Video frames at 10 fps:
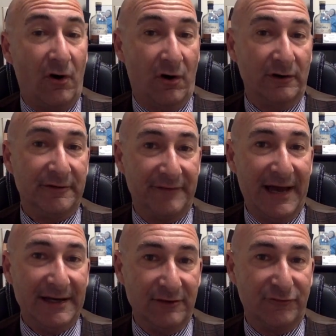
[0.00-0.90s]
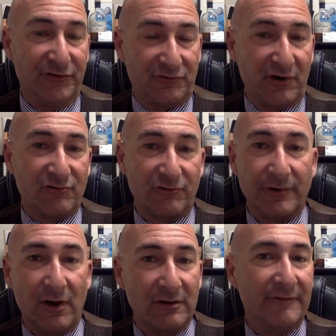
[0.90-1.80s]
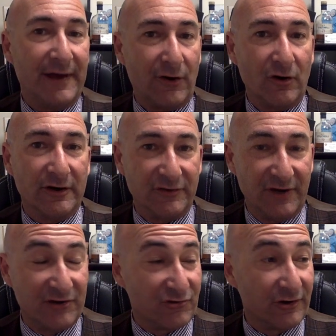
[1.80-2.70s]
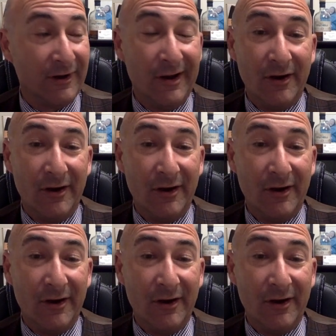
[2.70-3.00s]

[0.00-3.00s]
all of that infrastructure and all of that architecture